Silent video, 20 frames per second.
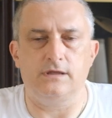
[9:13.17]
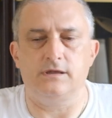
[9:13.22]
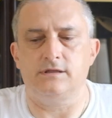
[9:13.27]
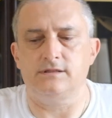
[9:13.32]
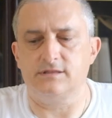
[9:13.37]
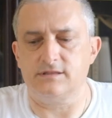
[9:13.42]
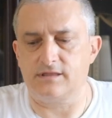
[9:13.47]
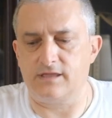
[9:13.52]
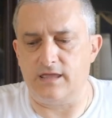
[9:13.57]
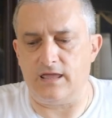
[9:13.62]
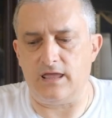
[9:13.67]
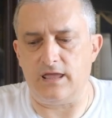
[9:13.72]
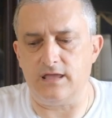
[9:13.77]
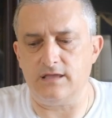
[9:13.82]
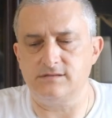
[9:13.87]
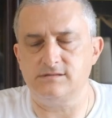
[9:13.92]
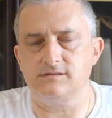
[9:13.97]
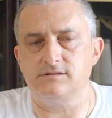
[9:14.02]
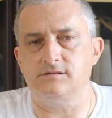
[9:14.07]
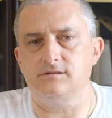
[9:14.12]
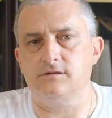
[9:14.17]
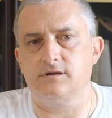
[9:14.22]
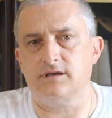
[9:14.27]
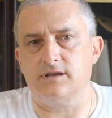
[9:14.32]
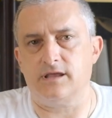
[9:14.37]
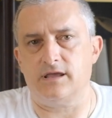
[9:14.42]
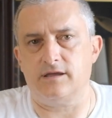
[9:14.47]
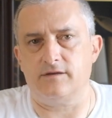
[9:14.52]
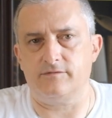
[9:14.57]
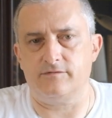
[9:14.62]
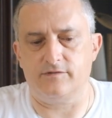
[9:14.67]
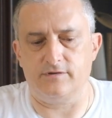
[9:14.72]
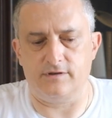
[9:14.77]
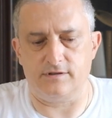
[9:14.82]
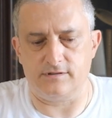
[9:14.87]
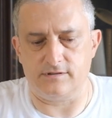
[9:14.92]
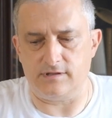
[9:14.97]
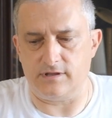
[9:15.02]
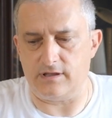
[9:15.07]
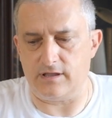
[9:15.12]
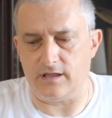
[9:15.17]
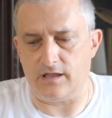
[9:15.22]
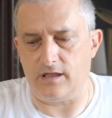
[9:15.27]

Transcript: In that case you can have the